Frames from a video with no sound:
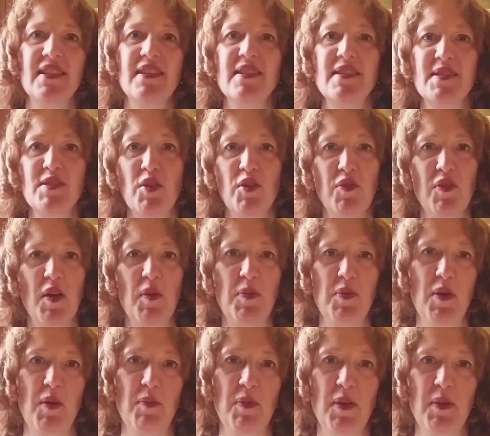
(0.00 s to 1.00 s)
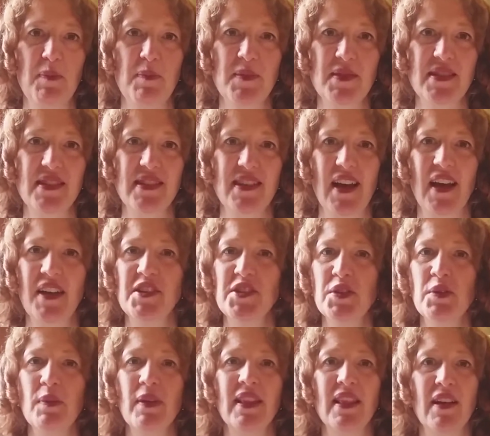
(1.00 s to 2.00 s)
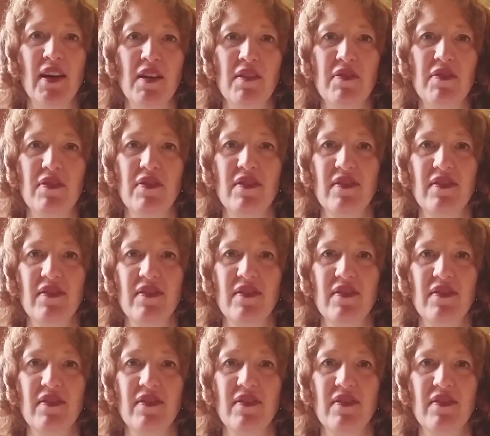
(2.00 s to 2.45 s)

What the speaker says: solve their problems, and do it with love.